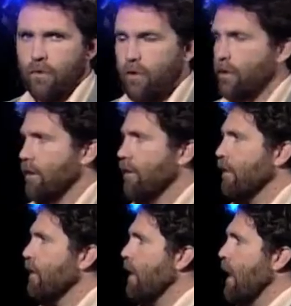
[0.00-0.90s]

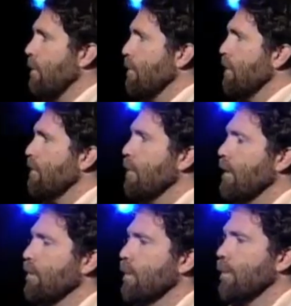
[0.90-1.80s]
nuclear armaments,
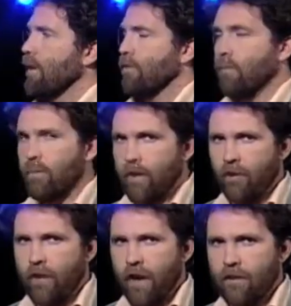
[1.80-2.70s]
but if we went to
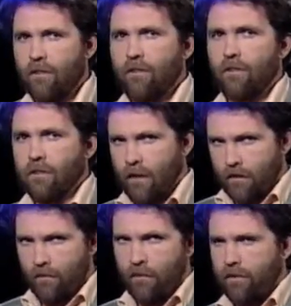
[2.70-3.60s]
breeder reactors,
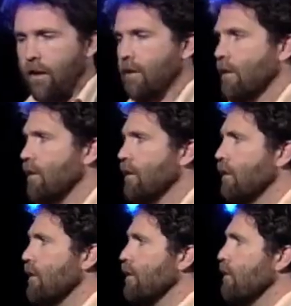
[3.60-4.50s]
that's recycling the,
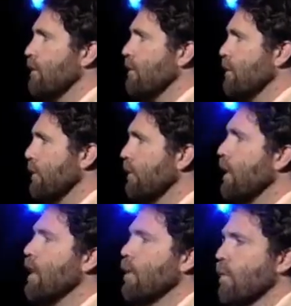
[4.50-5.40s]
the nuclear fuels,
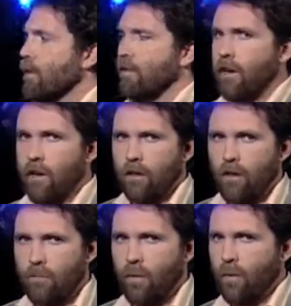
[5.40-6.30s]
we'd create a
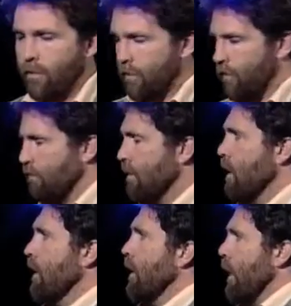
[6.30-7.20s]
lot more sort of,
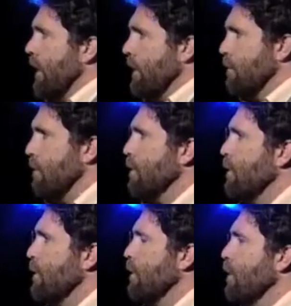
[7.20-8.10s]
I think people
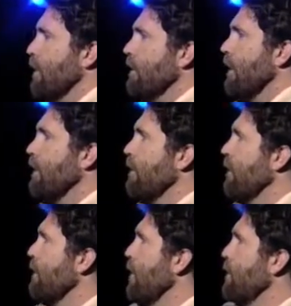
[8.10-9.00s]
would call it
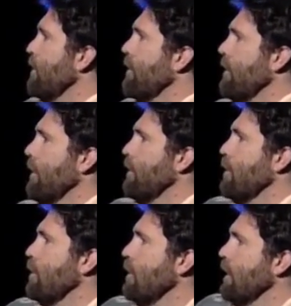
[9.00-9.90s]
terrorist options, so that's
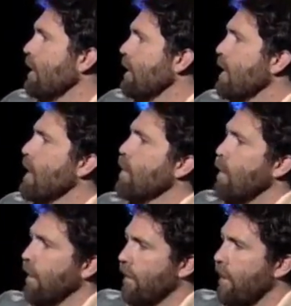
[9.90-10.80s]
not a good thing.
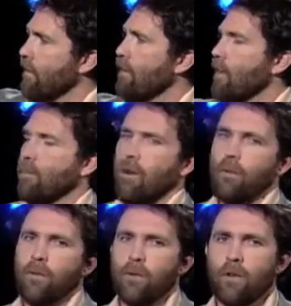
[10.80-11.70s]
One of the unseen
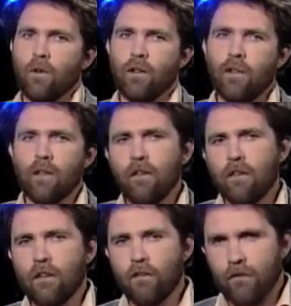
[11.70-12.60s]
problems with nuclear
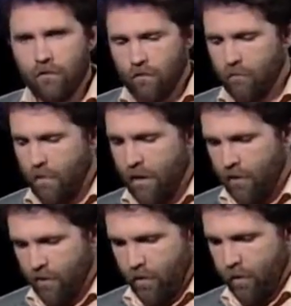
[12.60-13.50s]
is to make a
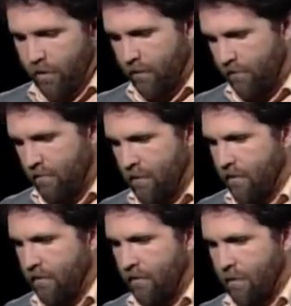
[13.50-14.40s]
nuclear
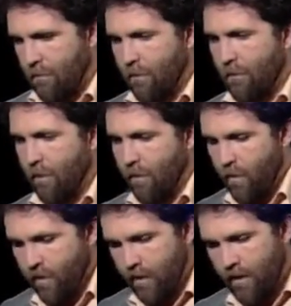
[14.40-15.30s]
steam turbine
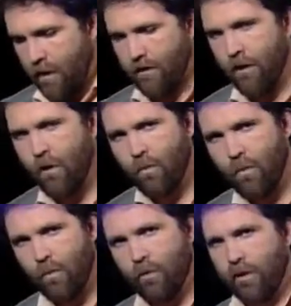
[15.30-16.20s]
work, you need cold
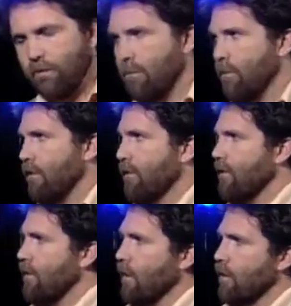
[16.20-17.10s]
water in from a
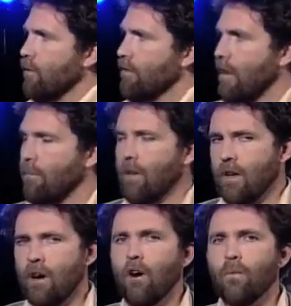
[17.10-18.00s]
river and you dump
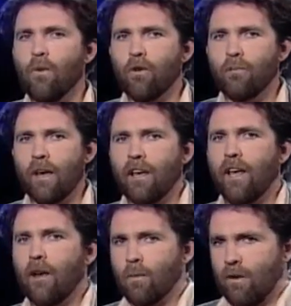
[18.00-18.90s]
hot water back
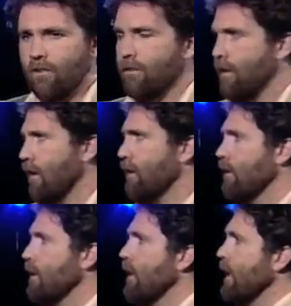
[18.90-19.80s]
out once you've done
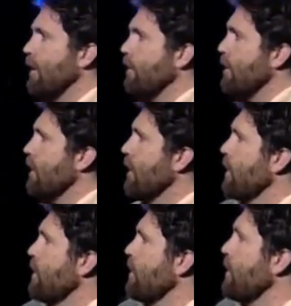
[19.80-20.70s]
your heat engine.
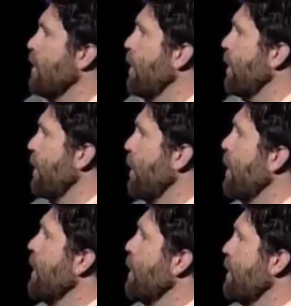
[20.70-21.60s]
So this is also,
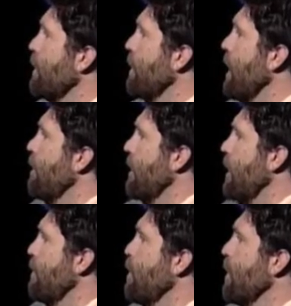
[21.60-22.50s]
do we have
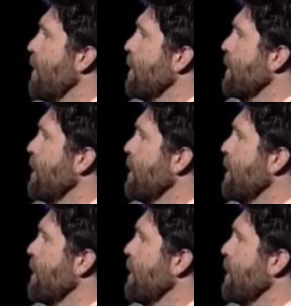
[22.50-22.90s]
enough water?